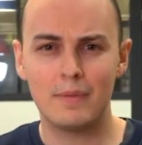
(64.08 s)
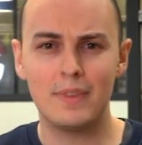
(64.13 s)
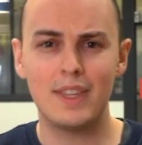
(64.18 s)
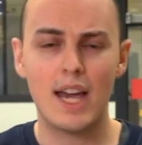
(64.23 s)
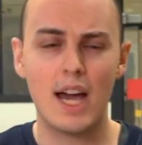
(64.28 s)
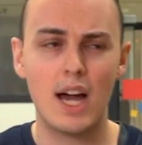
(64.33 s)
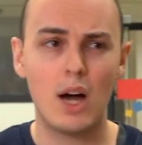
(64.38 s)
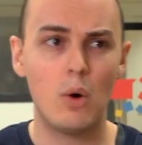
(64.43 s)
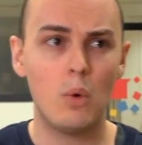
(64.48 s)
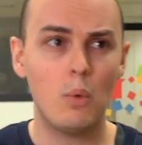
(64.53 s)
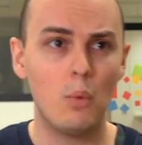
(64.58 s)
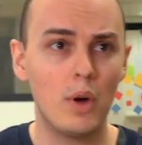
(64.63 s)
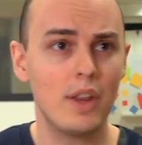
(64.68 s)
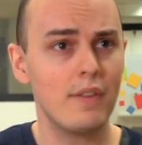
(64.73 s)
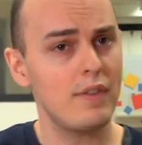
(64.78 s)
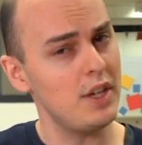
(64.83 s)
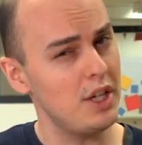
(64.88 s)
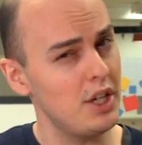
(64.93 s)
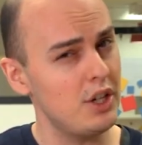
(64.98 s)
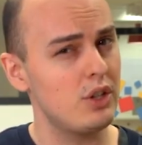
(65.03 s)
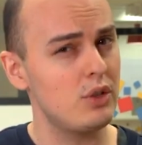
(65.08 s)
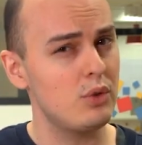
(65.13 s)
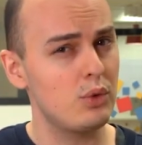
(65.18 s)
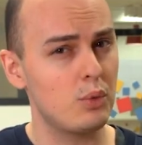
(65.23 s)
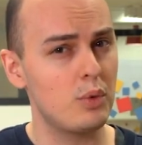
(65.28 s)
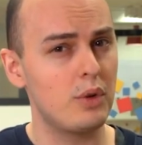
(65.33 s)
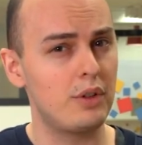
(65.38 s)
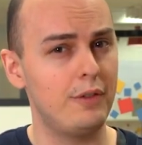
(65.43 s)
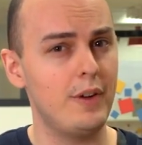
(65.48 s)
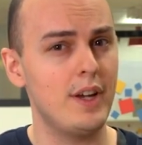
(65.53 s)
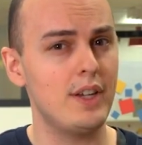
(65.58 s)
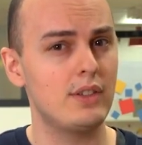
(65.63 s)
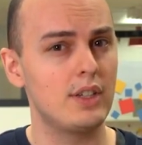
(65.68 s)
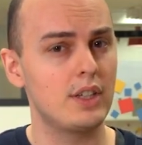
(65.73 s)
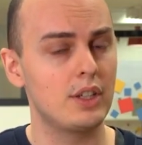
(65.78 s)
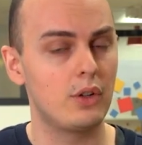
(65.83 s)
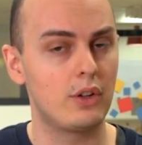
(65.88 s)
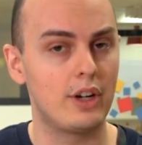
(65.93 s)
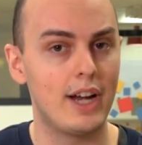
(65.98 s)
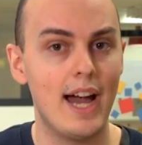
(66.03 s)
now, one of the issues we're
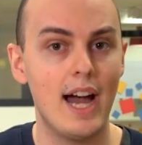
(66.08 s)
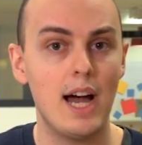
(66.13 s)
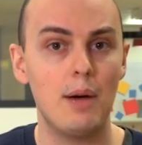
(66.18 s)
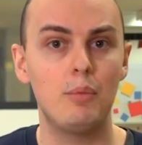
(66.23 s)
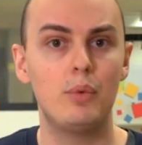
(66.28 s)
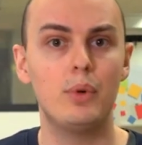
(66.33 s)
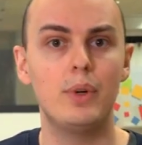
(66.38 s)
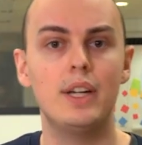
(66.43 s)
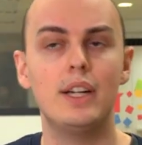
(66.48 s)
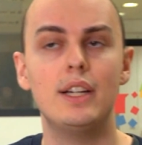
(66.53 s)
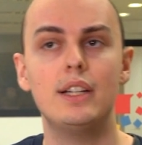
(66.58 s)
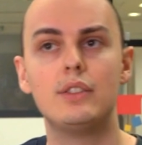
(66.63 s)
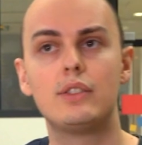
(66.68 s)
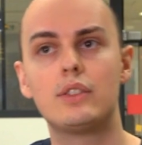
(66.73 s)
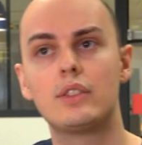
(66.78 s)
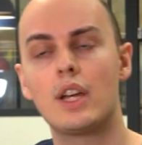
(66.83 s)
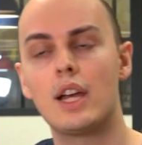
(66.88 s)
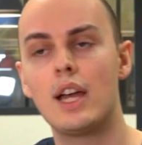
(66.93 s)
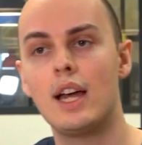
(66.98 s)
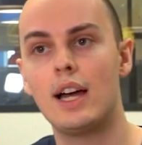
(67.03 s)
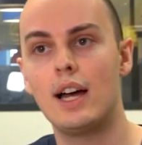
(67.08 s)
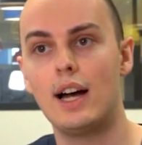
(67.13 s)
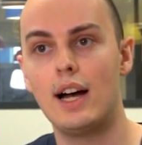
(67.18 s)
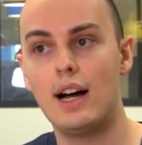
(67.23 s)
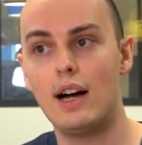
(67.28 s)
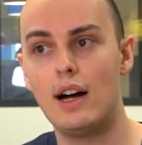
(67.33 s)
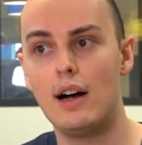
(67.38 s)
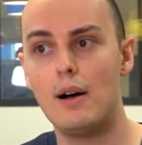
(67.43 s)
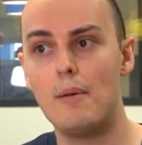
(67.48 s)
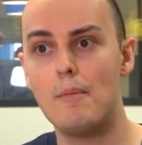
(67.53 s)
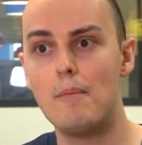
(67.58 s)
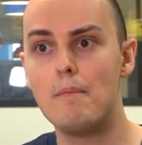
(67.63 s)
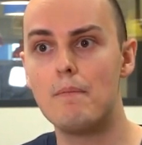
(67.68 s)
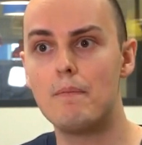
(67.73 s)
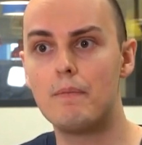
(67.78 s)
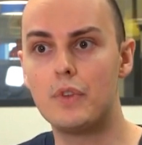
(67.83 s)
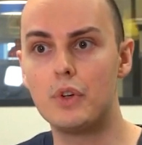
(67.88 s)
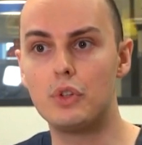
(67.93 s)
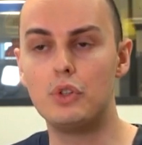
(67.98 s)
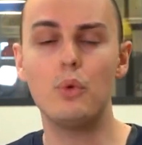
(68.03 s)
facing in our app is um,
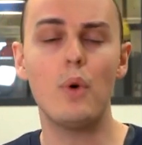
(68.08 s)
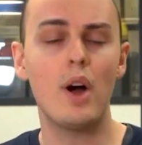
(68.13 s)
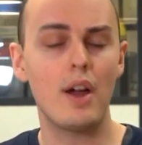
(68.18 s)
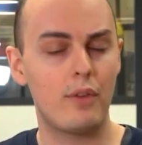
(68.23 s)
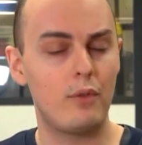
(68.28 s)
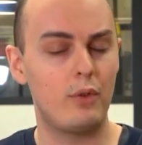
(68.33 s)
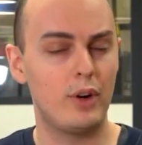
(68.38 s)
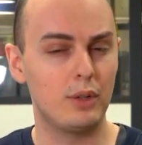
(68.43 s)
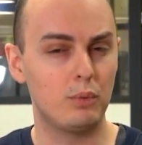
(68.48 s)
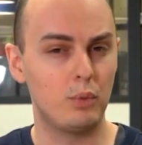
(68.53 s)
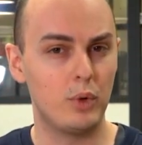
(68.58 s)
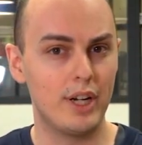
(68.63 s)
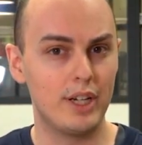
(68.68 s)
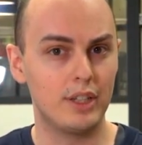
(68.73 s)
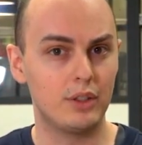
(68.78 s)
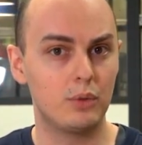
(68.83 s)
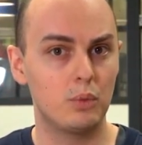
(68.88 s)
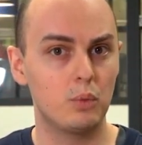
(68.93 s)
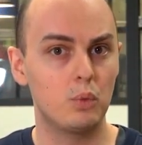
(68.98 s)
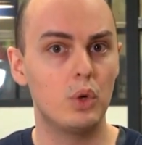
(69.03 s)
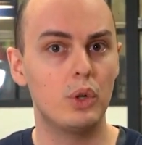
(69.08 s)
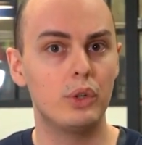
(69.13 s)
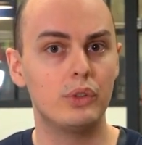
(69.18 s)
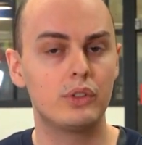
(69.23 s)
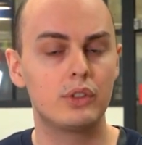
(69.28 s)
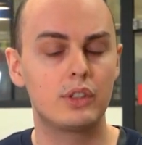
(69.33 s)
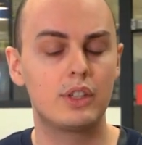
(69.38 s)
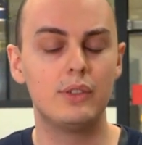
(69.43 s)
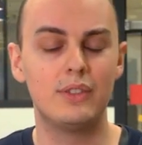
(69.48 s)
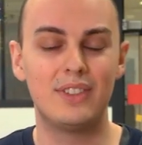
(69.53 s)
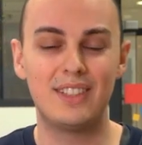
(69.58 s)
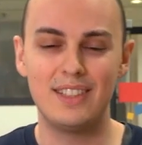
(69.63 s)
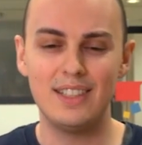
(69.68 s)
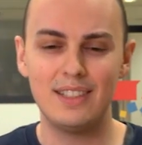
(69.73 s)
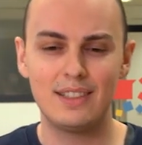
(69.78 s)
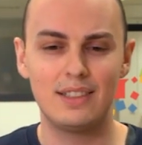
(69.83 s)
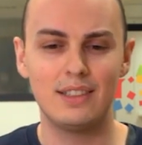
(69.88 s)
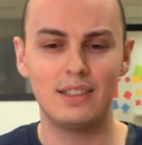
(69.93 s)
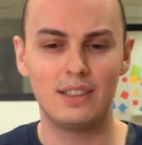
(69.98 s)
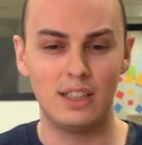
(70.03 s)
the UI thread rate was
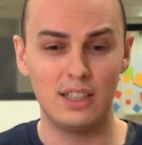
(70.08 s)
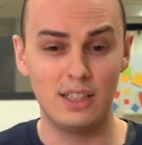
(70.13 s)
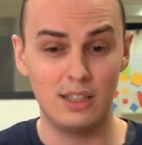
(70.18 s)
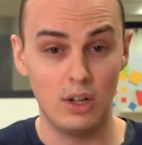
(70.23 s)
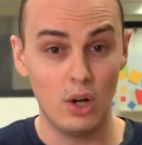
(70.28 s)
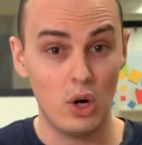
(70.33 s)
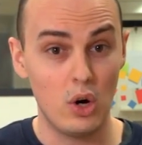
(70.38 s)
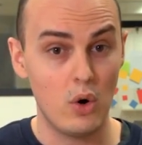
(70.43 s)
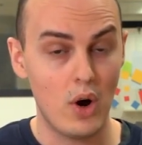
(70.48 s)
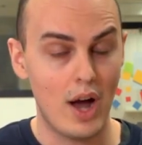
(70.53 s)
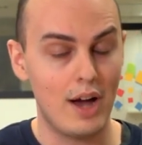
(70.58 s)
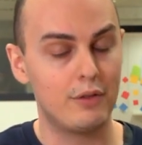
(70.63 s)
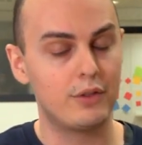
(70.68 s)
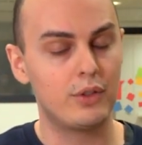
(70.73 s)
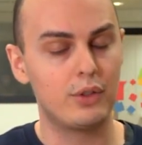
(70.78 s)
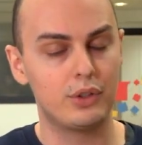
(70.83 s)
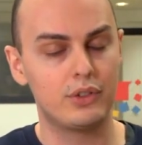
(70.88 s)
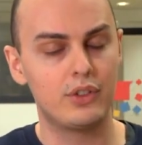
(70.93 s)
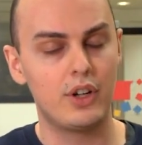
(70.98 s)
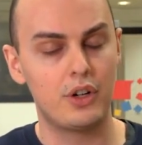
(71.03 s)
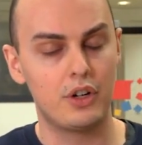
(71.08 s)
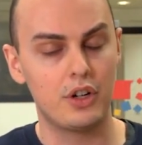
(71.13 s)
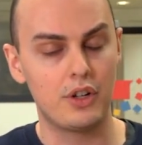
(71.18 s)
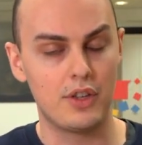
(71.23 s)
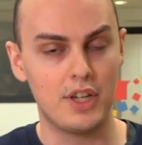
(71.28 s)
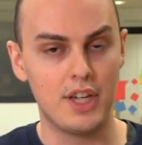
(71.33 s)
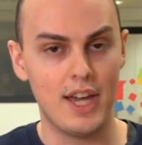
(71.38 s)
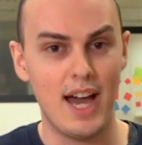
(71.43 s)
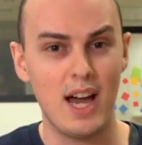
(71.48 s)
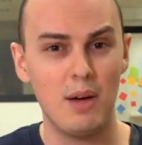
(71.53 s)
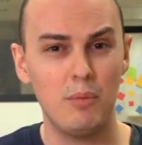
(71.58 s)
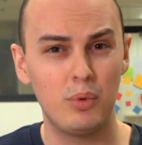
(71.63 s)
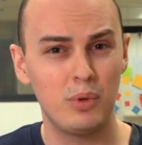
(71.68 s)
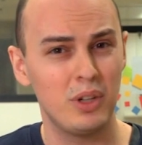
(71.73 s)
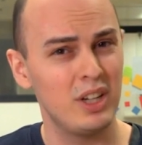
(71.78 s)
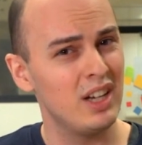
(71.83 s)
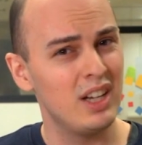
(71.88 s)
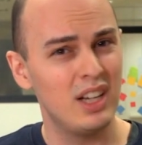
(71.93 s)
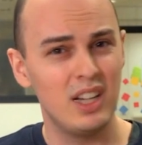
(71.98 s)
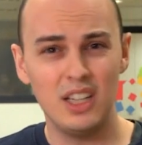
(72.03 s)
consistently low after starting the app,
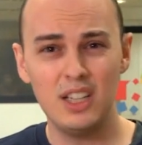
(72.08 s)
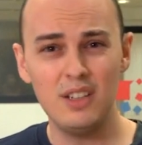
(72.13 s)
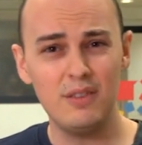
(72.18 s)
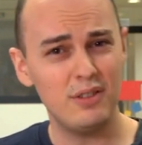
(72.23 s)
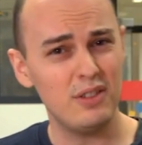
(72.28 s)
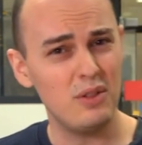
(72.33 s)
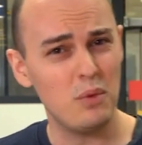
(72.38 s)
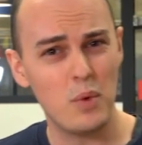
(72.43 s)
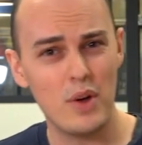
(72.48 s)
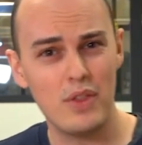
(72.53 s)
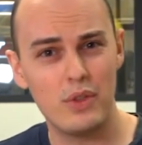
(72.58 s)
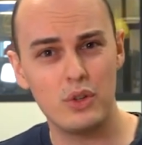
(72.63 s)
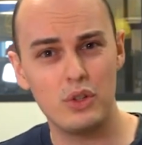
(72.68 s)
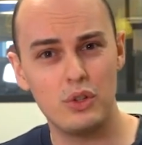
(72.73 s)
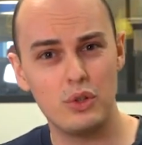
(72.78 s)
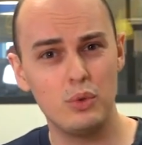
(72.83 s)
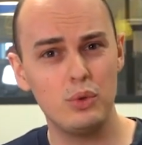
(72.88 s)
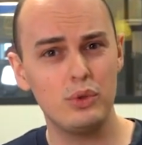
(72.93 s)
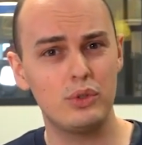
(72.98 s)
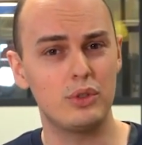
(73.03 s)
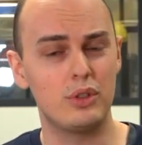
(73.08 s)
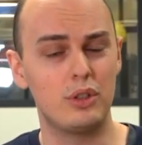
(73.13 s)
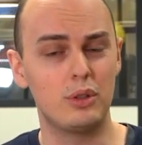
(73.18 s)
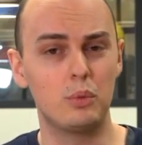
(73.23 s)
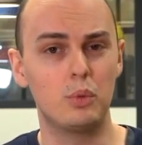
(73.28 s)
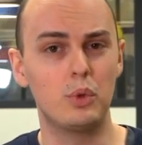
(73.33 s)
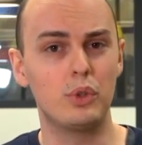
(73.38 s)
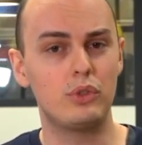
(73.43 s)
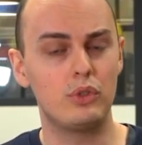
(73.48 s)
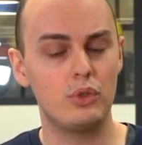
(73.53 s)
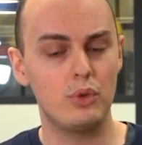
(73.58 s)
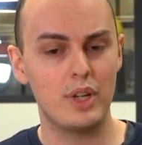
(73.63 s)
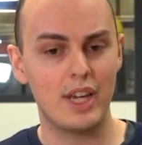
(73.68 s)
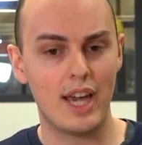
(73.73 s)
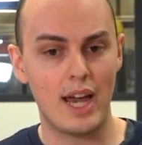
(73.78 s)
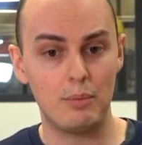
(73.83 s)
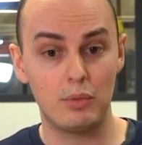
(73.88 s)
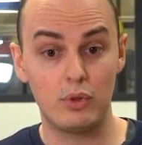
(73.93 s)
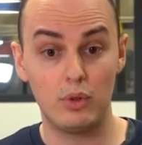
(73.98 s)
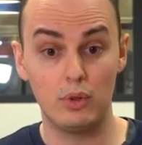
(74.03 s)
even when the user was doing
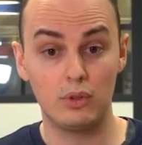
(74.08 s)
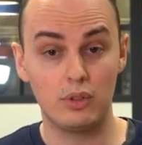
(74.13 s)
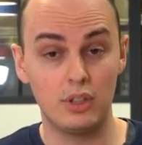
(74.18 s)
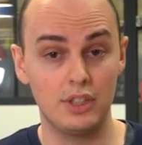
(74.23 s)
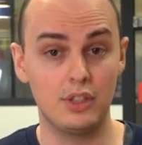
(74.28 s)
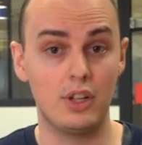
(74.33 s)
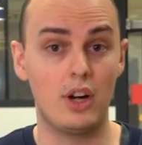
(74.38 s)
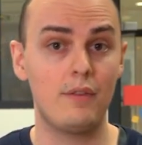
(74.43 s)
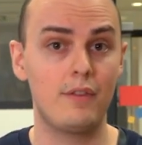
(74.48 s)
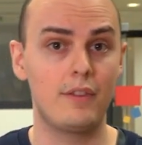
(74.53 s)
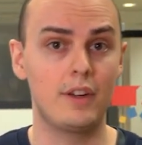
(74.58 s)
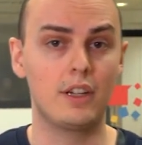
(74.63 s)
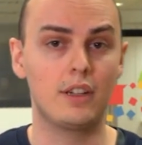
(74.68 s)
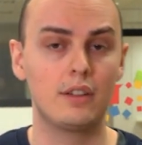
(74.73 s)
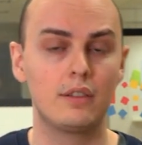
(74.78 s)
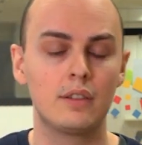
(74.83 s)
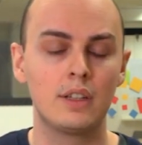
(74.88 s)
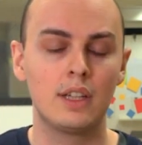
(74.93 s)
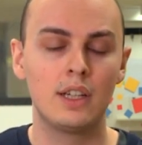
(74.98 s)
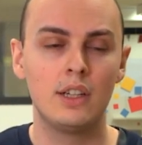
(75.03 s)
absolutely nothing.